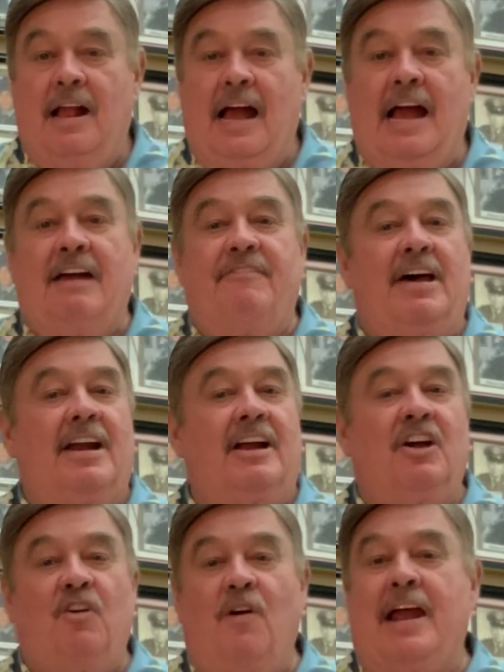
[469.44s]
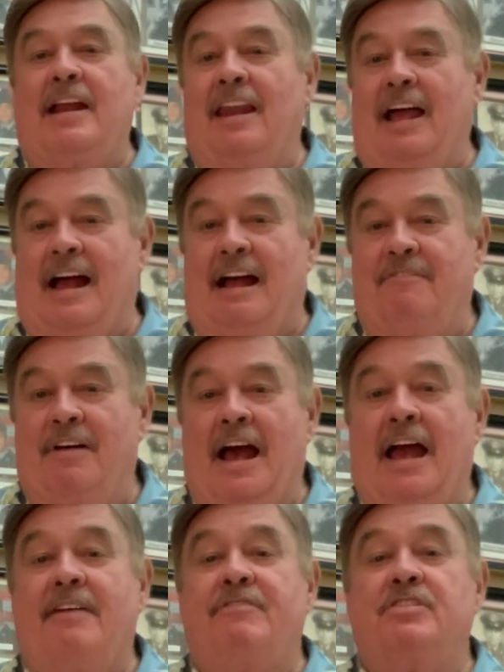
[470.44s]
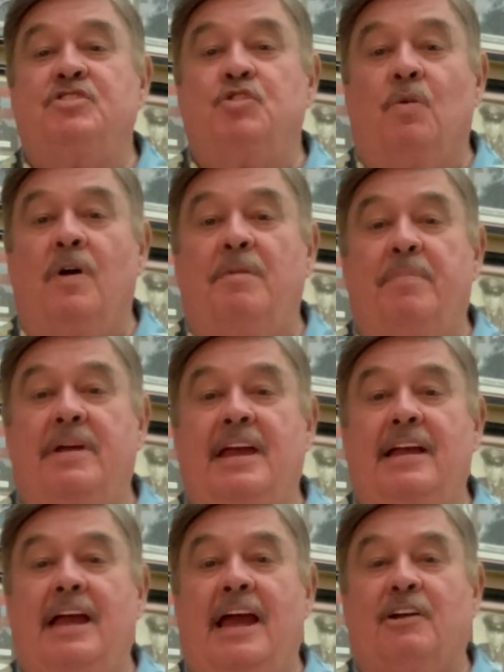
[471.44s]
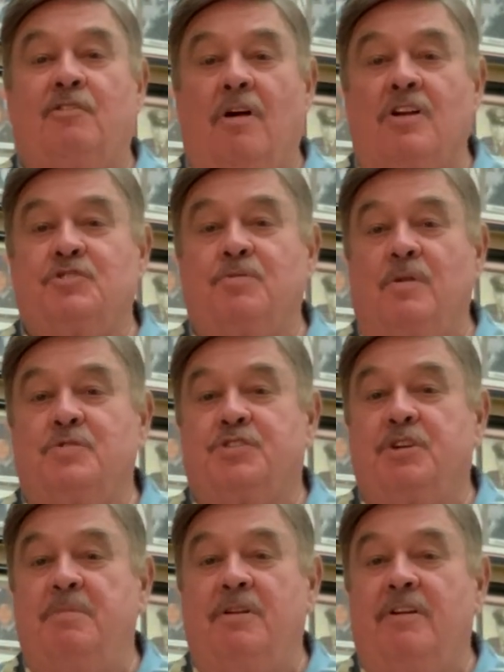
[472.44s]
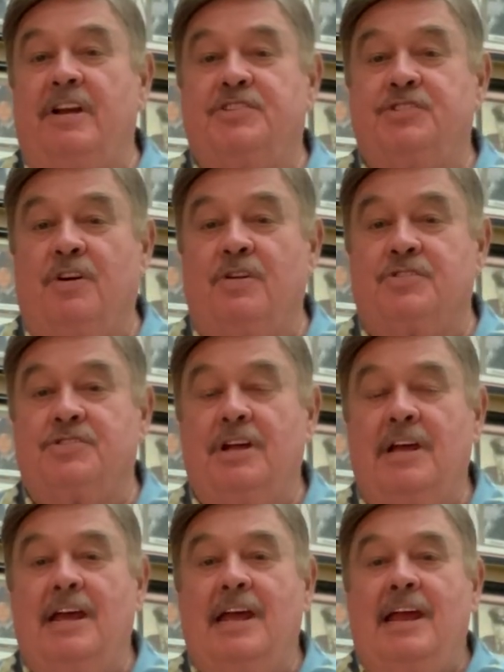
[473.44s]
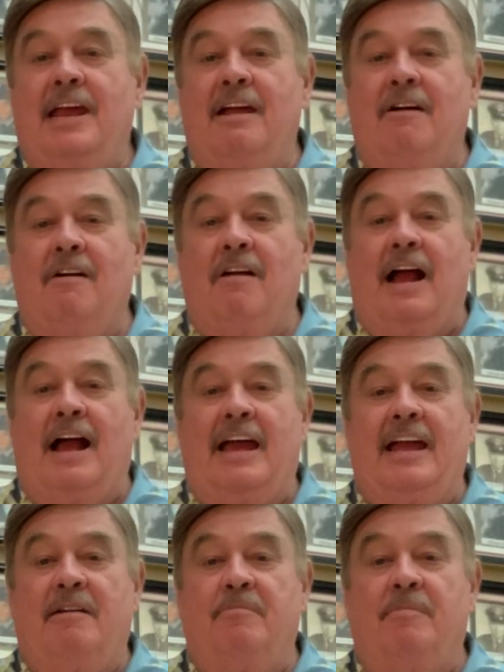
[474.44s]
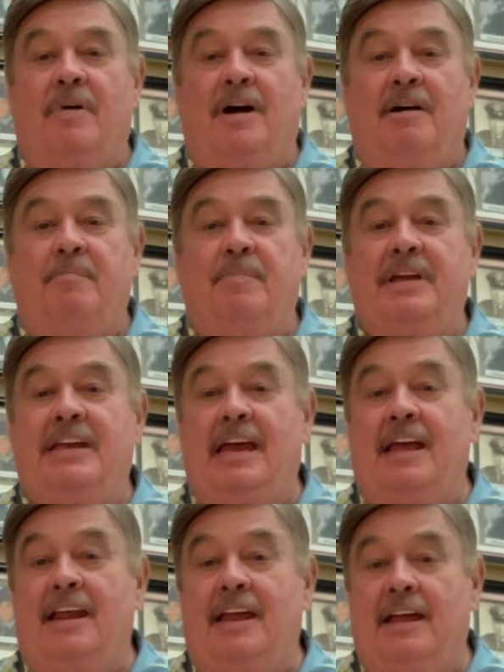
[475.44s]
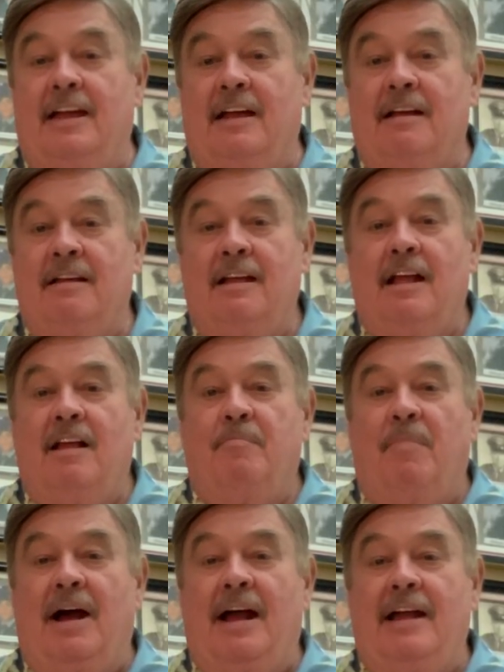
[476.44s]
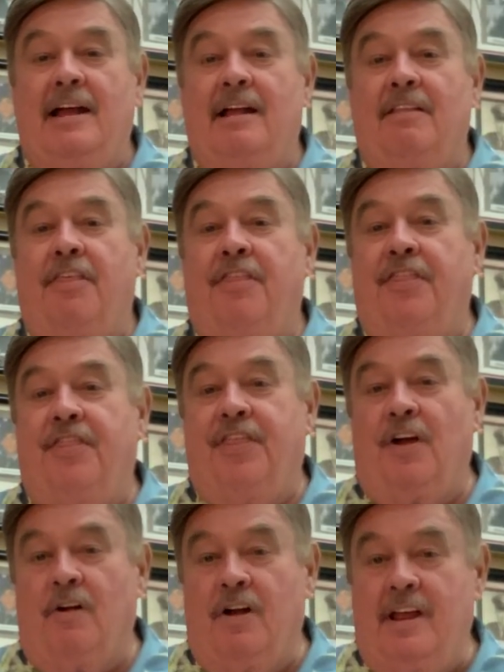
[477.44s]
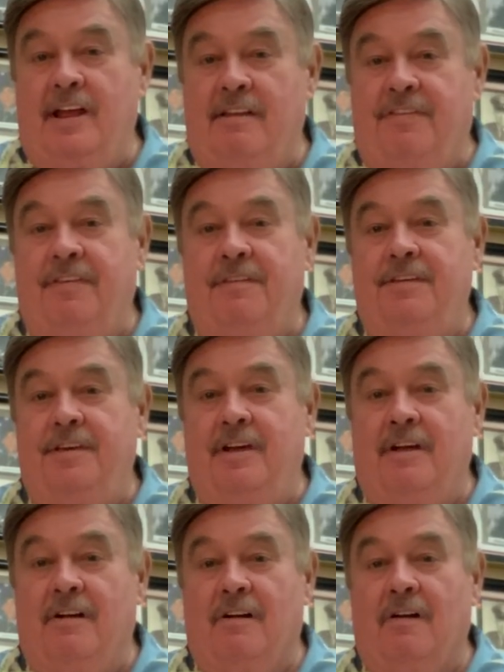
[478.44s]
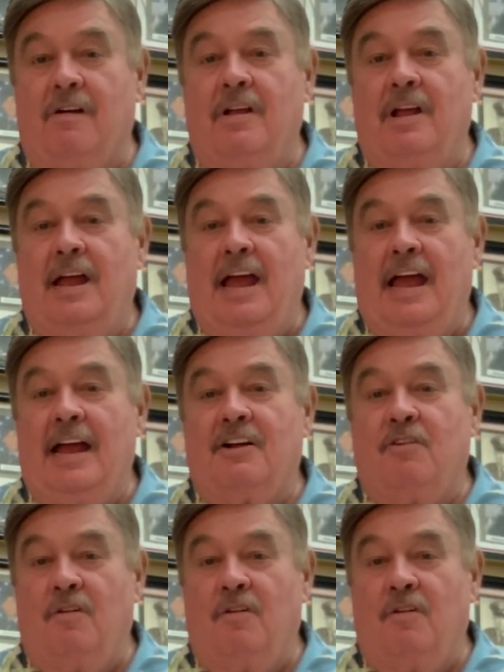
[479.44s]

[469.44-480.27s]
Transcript: I have had a great life. I have enjoyed being at Crossroads Community Church. Here I am uh, beginning my 30th year at